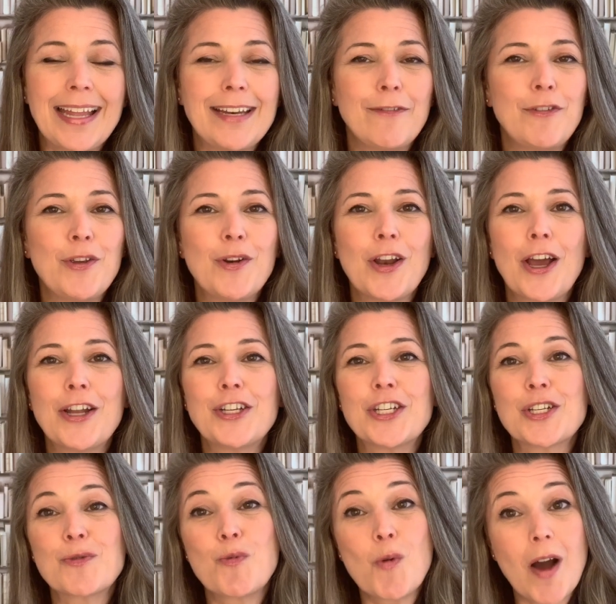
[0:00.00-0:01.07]
if you learn
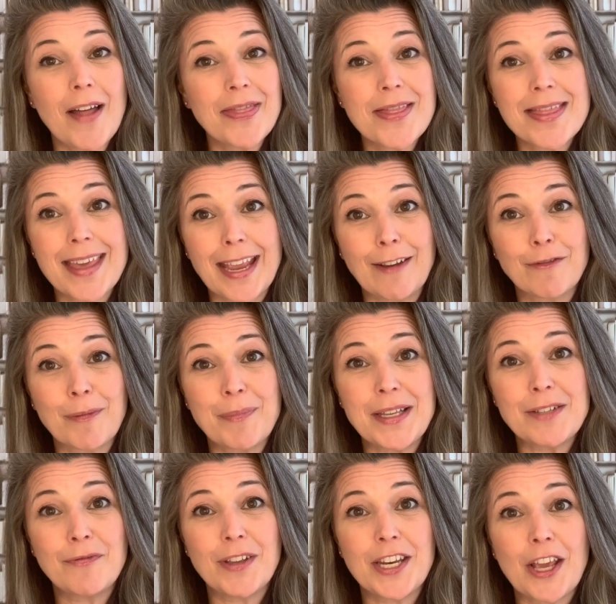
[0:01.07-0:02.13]
just one thing from
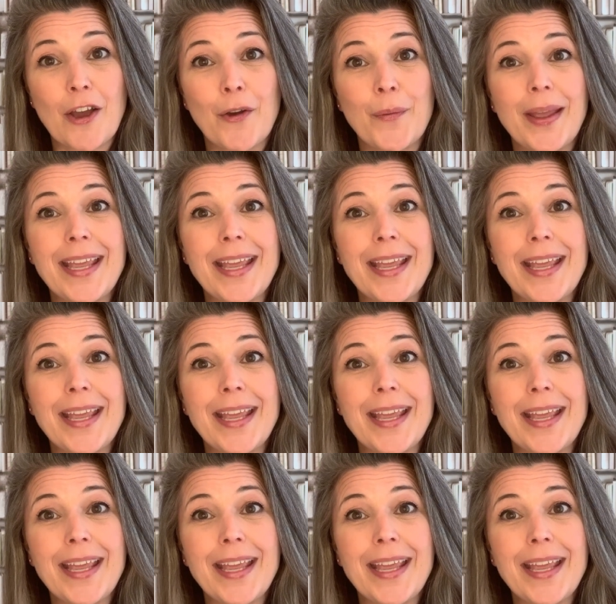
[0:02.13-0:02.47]
this video,